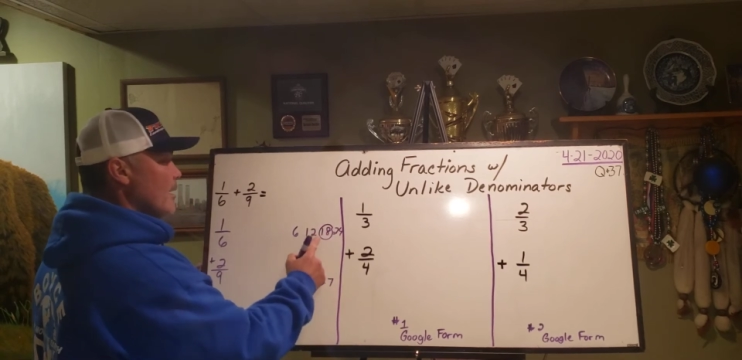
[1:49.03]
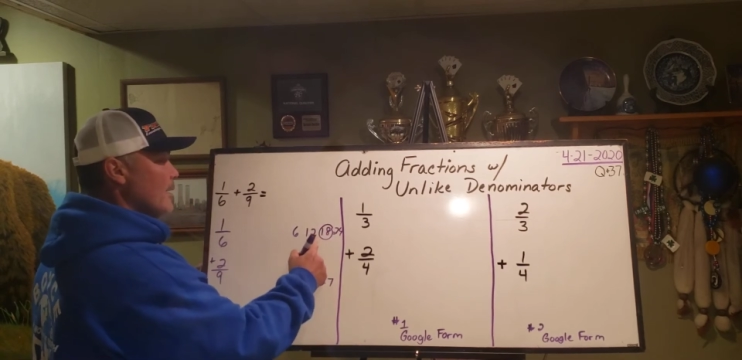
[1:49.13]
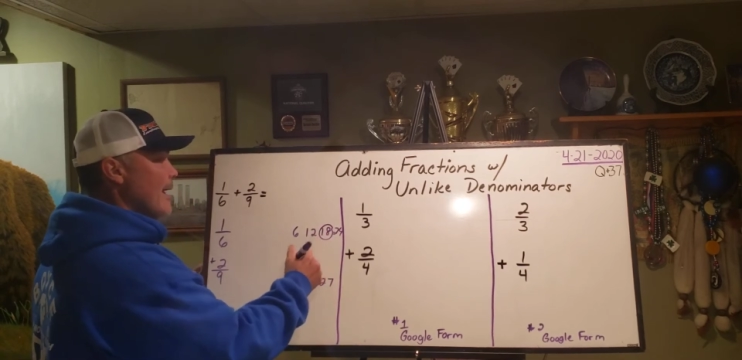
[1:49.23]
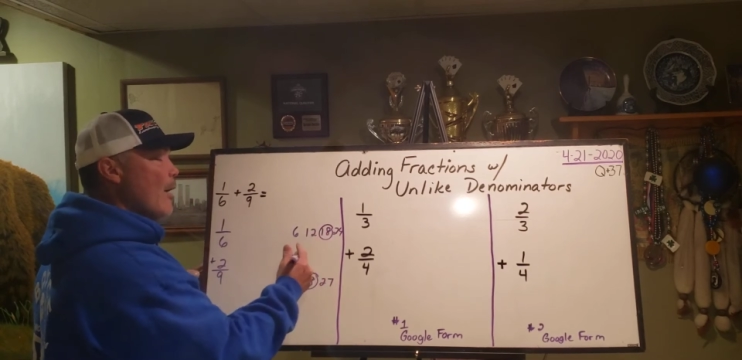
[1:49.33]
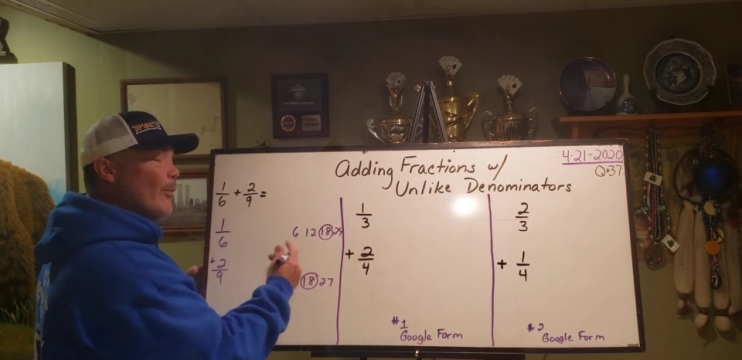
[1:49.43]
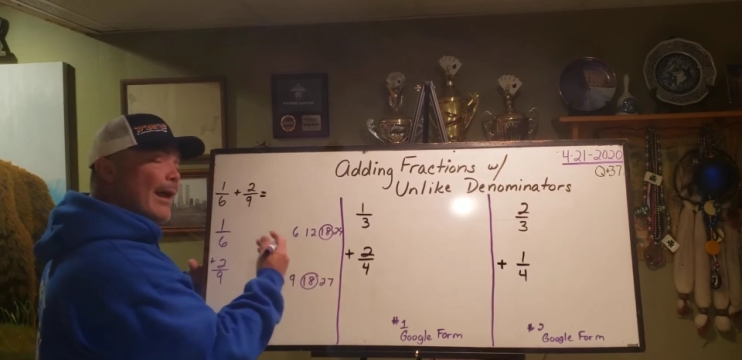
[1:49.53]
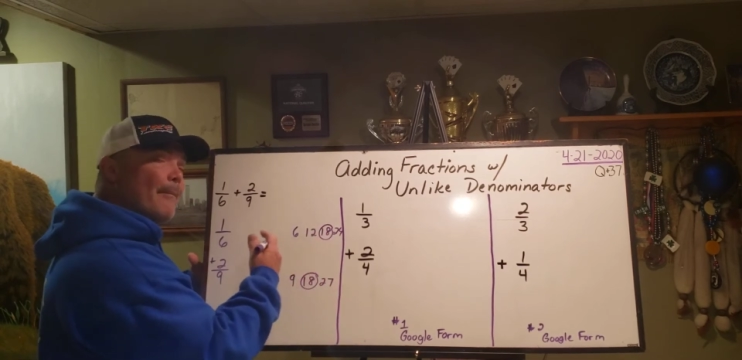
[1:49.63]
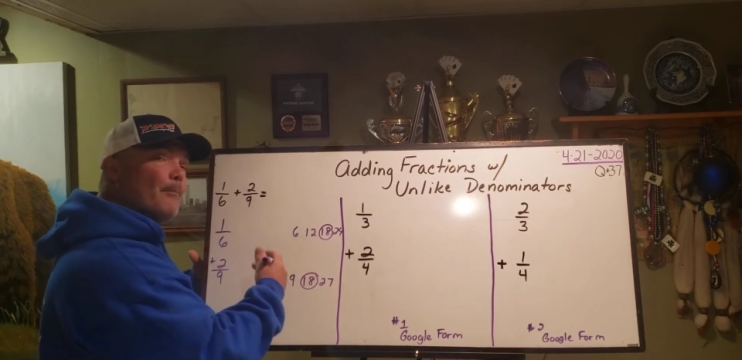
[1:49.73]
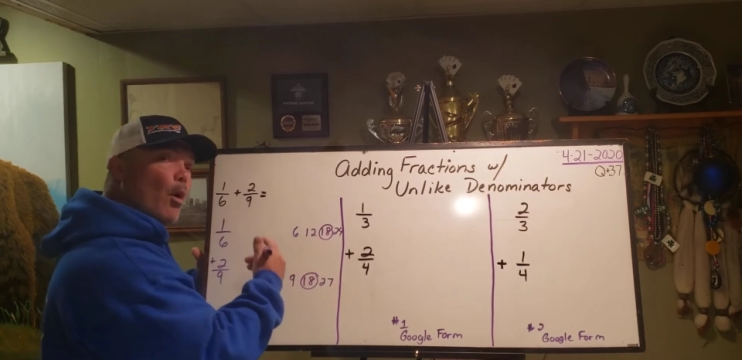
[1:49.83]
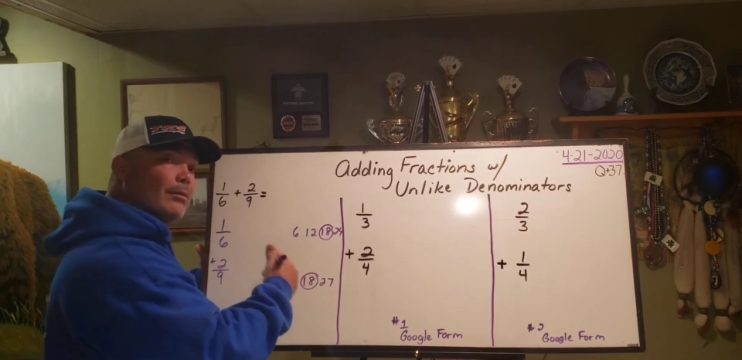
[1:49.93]
Now when I
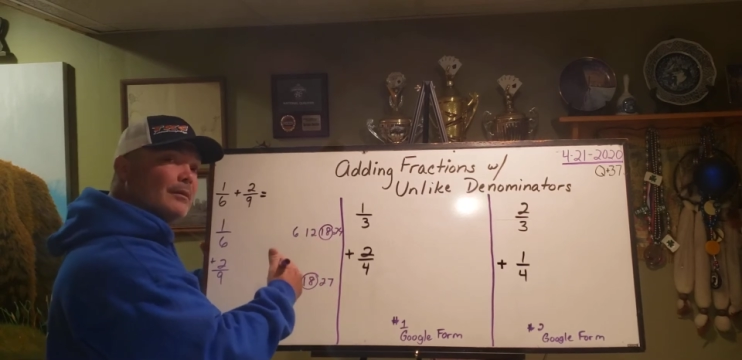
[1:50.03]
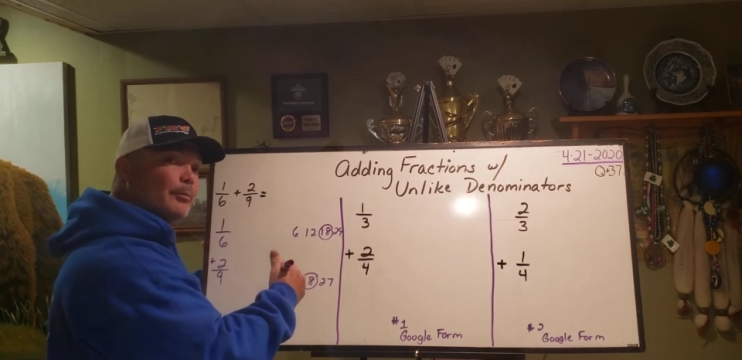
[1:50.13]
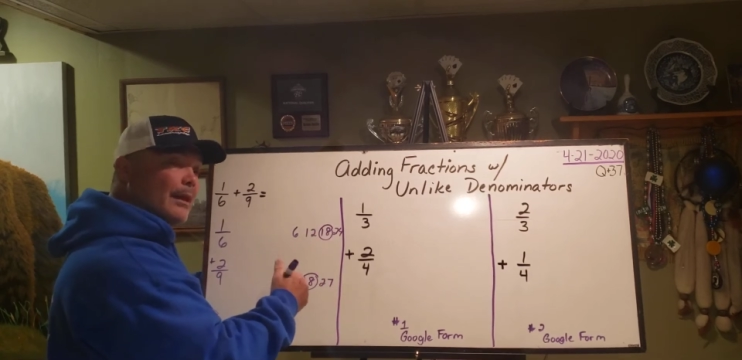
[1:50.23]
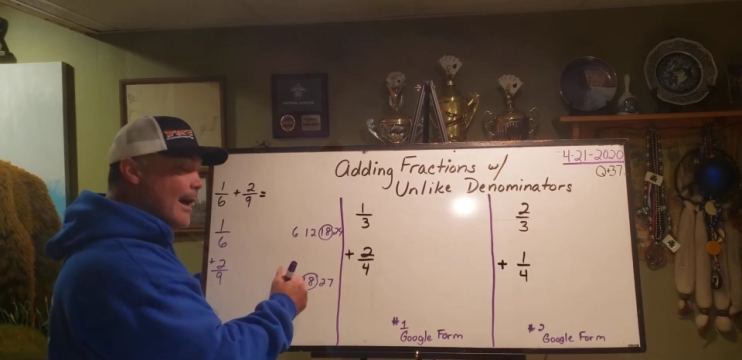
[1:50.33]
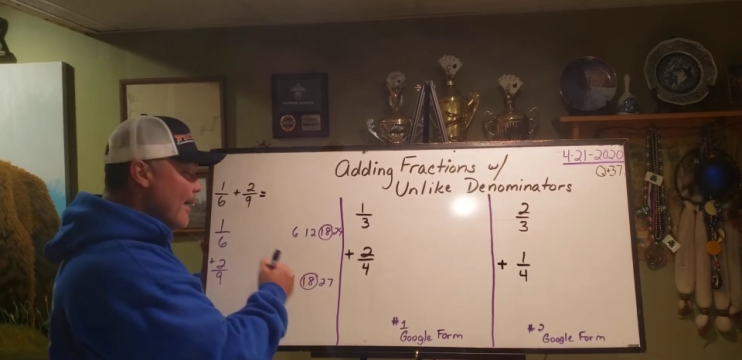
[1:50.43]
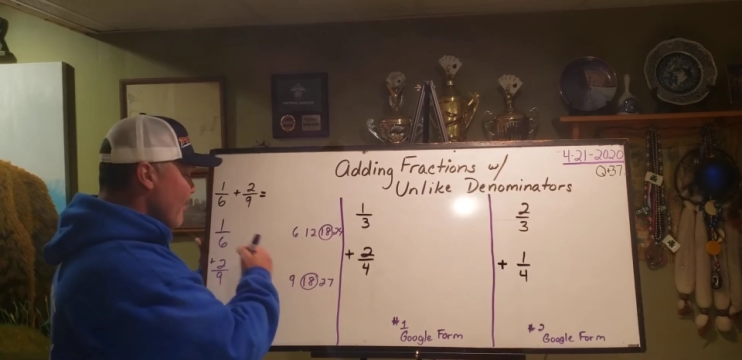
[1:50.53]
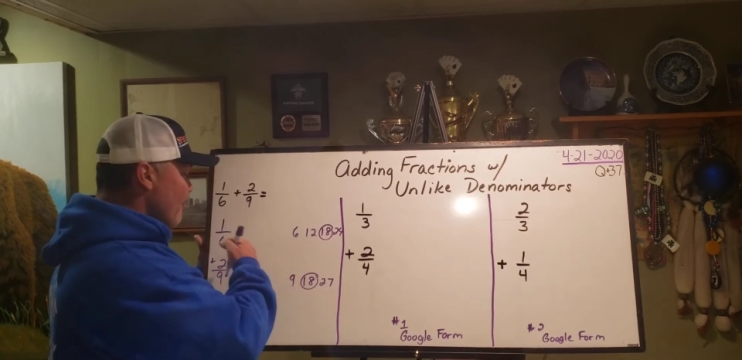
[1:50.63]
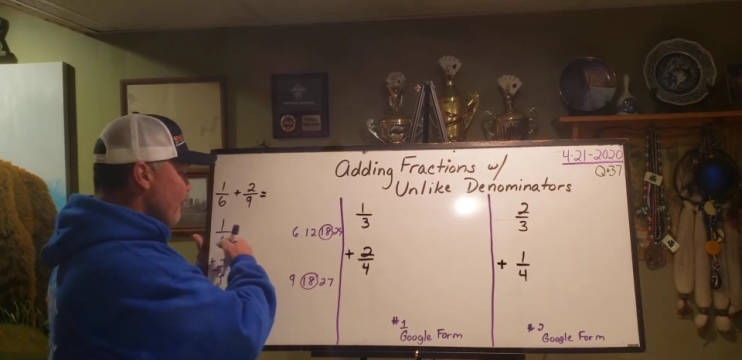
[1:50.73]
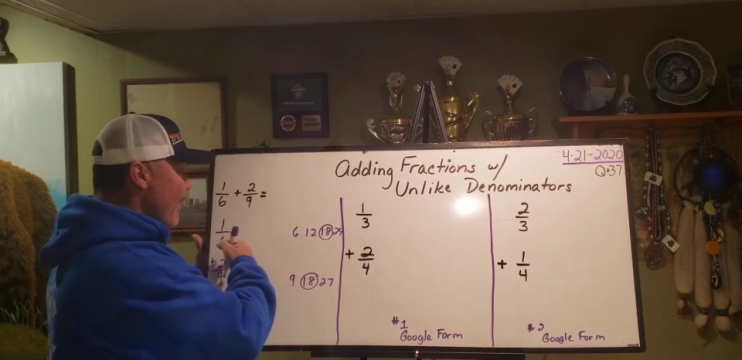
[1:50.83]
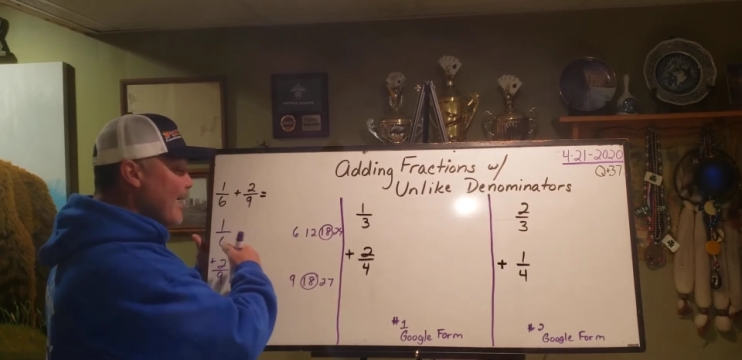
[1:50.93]
multiply a
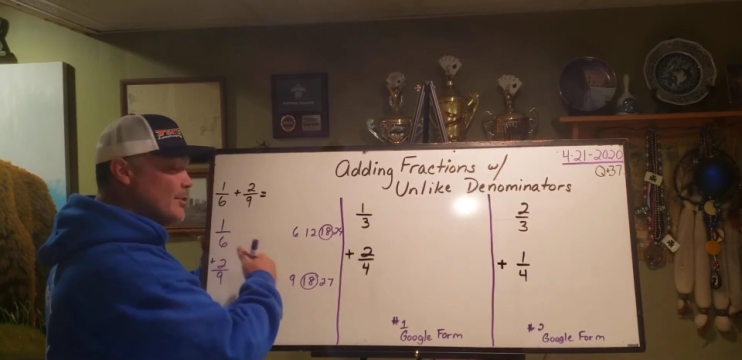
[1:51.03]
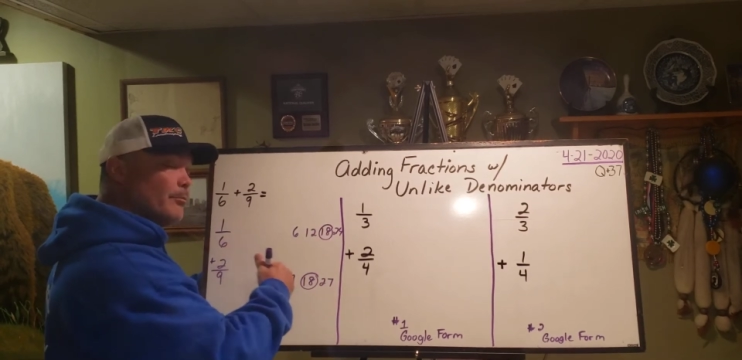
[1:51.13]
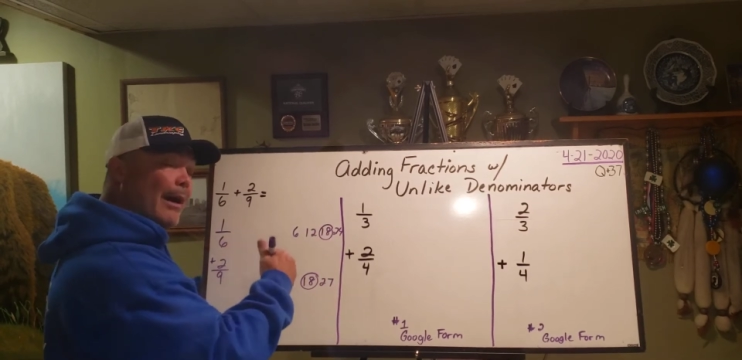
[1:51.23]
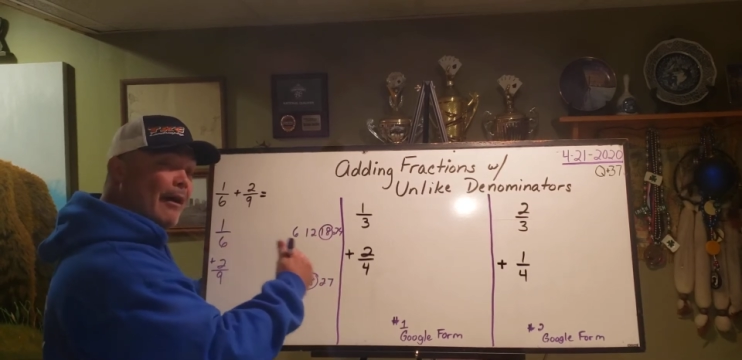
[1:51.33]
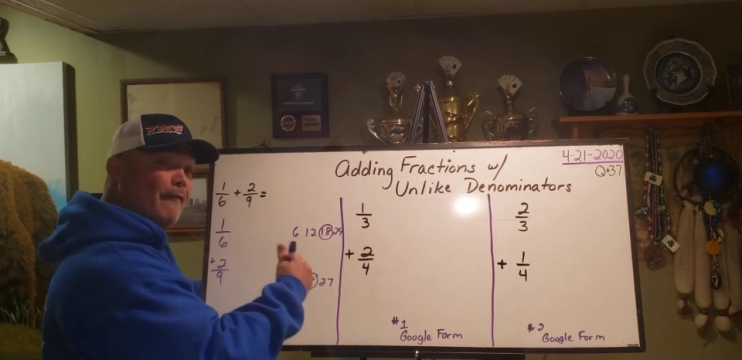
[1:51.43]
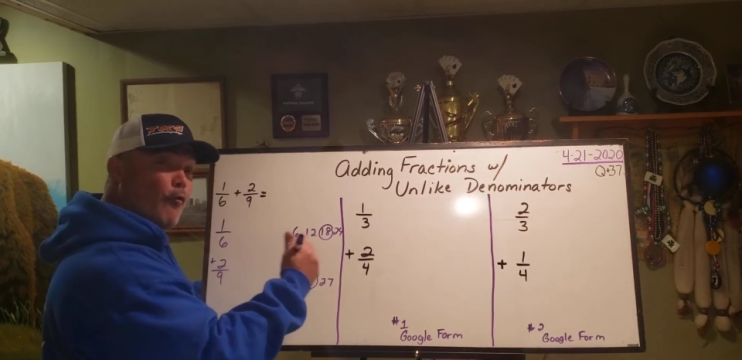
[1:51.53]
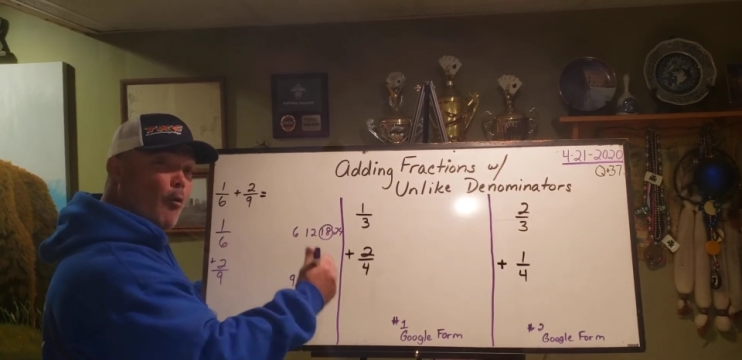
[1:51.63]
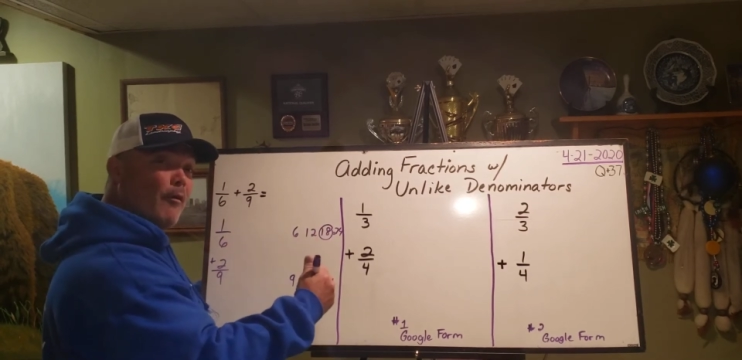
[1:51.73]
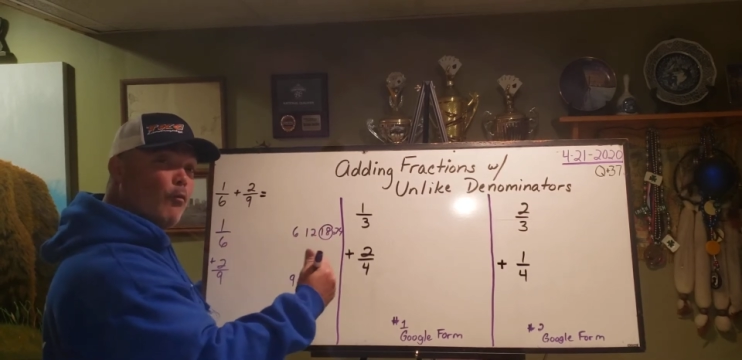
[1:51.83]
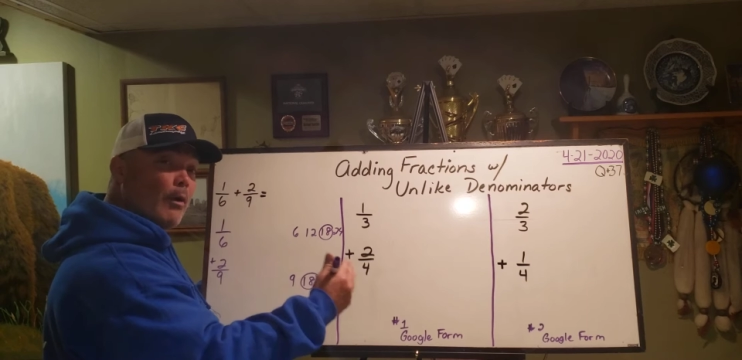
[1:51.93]
fraction by a form
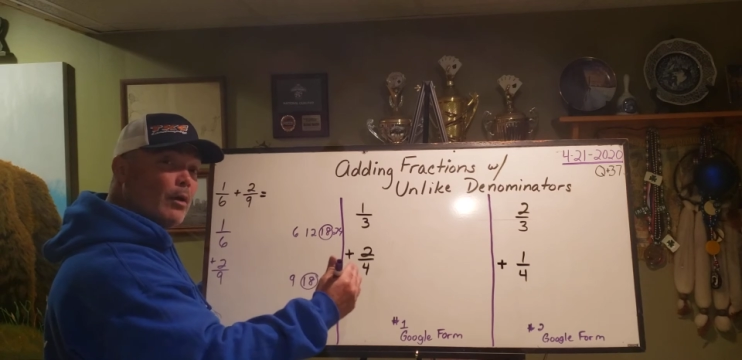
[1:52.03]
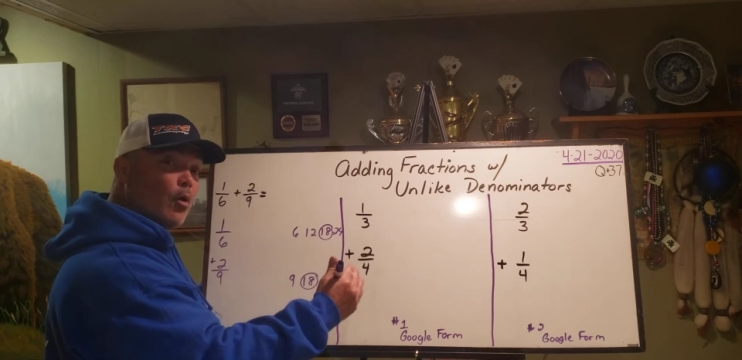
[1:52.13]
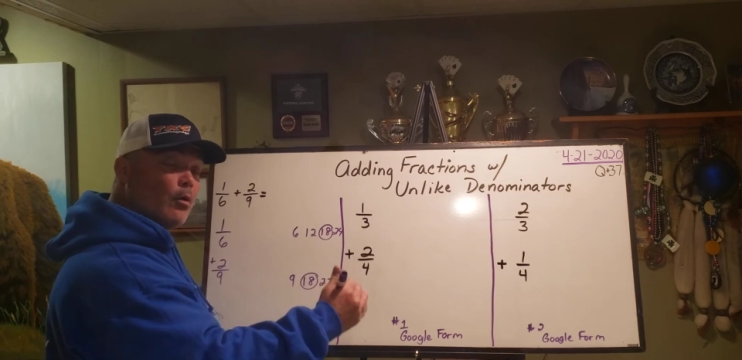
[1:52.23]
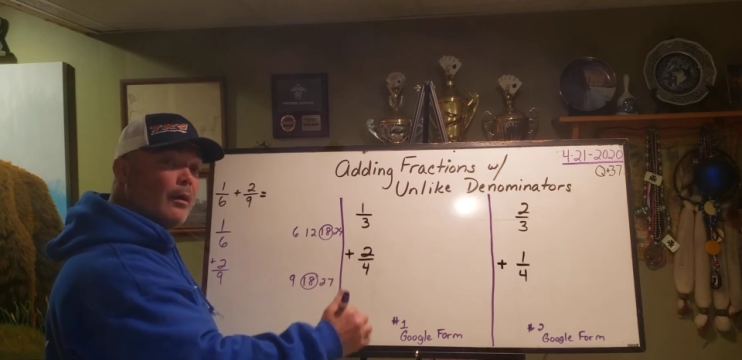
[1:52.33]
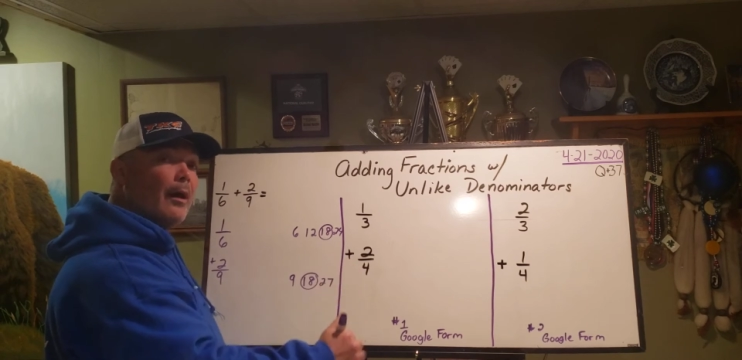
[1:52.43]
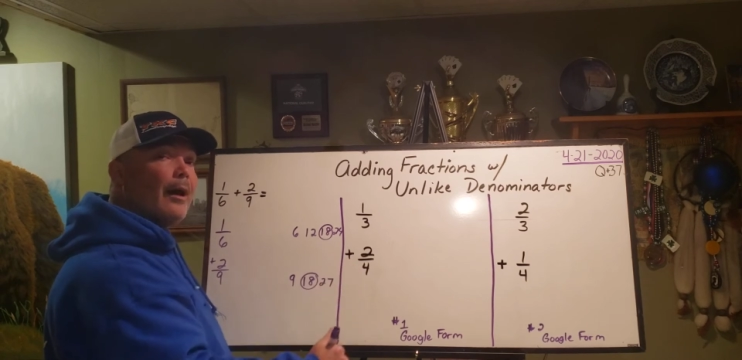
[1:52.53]
of 1 whole,